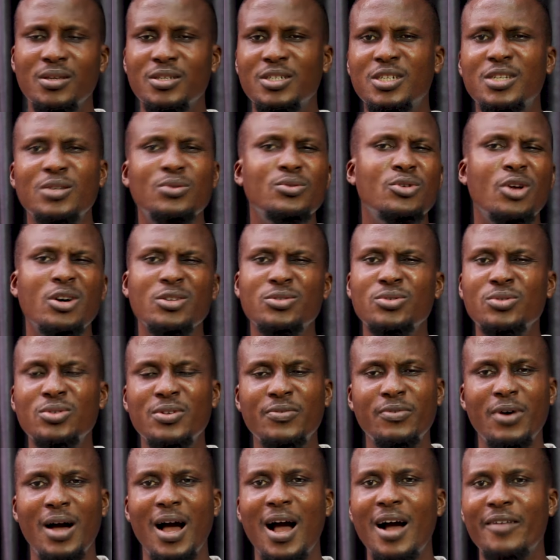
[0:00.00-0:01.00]
She doesn't
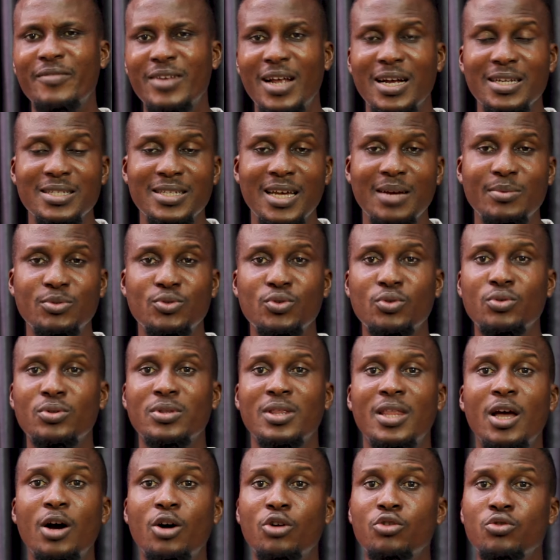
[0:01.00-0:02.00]
even have that time to
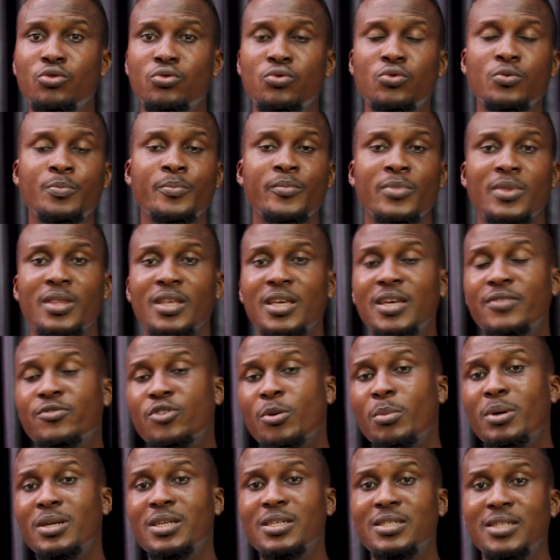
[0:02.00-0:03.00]
tell you if
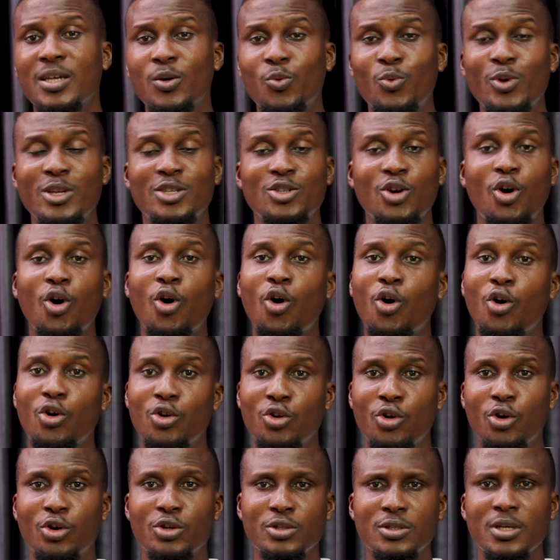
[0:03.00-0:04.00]
somebody is a witch or
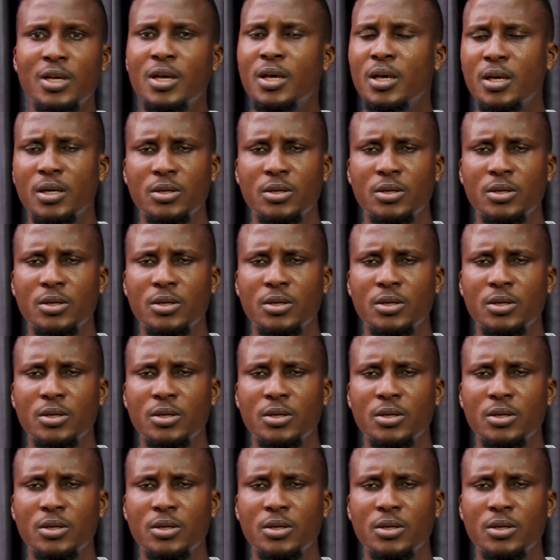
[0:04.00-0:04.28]
not.